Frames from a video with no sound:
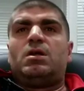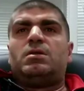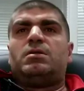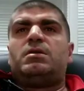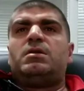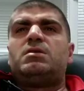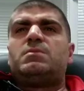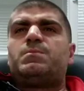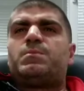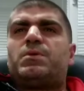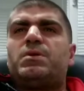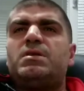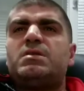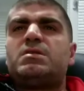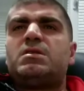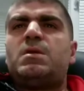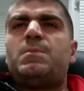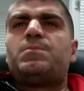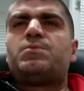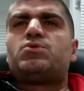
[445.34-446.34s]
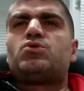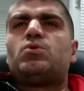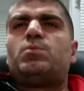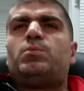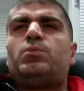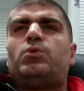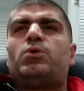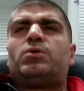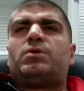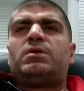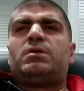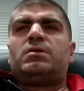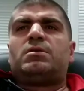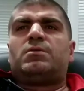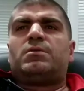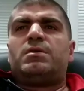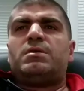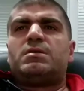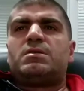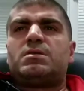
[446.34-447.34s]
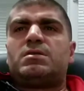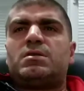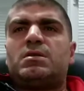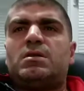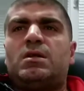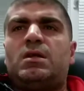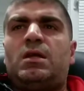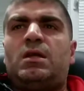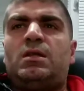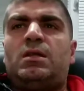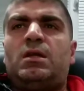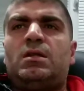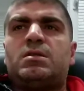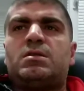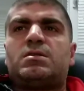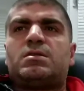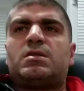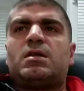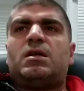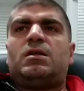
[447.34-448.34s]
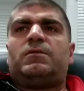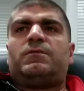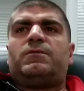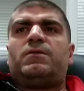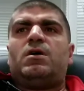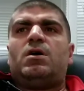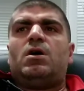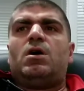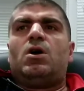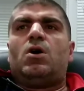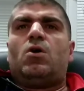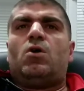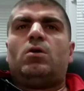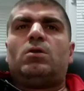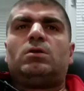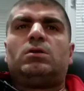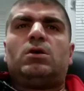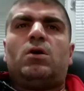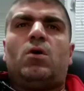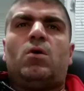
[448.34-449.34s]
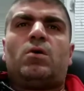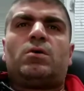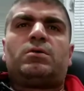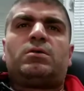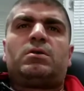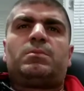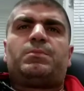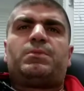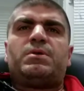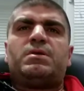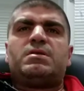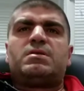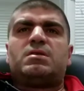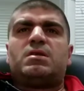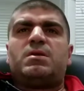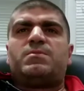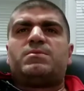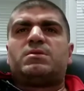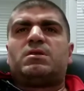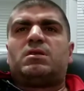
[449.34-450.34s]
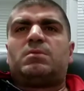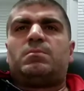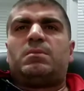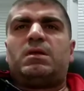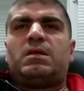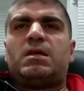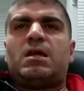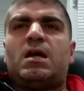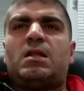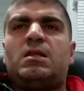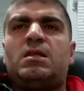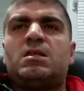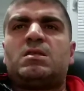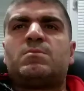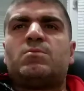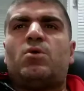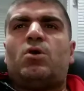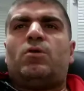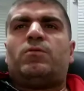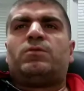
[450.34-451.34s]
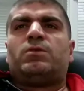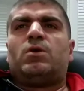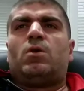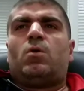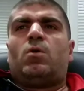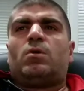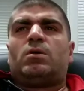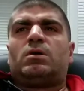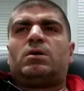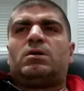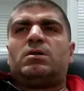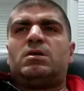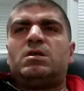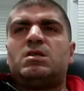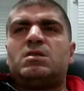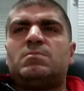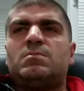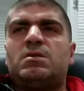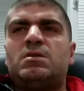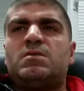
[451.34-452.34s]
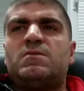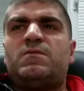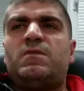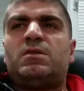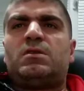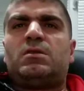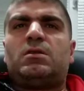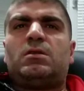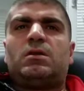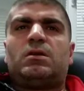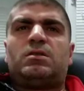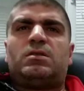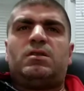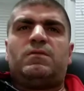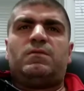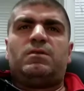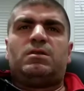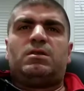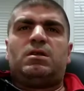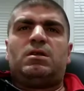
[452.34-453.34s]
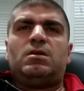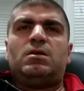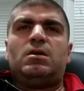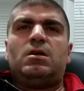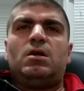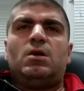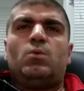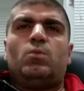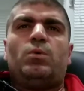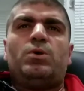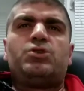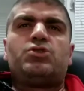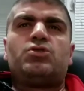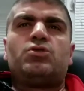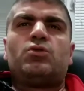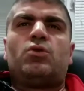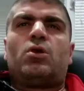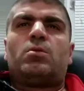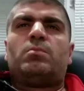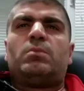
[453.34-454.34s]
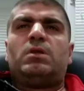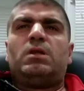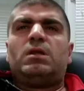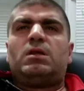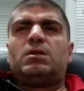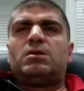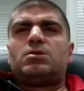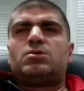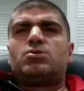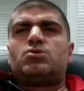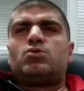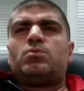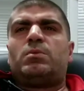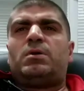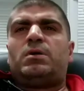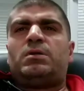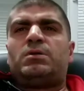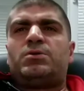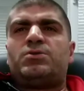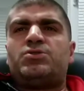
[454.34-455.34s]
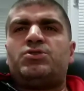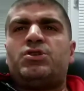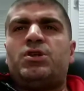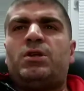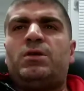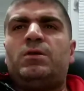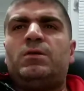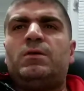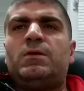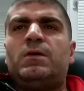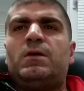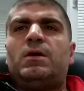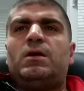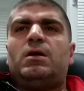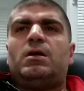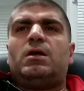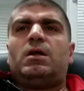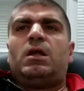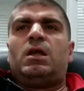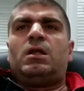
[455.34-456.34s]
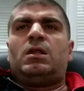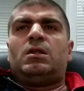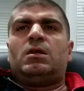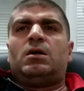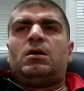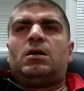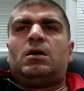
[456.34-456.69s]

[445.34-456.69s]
This principle subordinates in itself all the order principles and mechanism of the organism is vital activity which normally consume energy in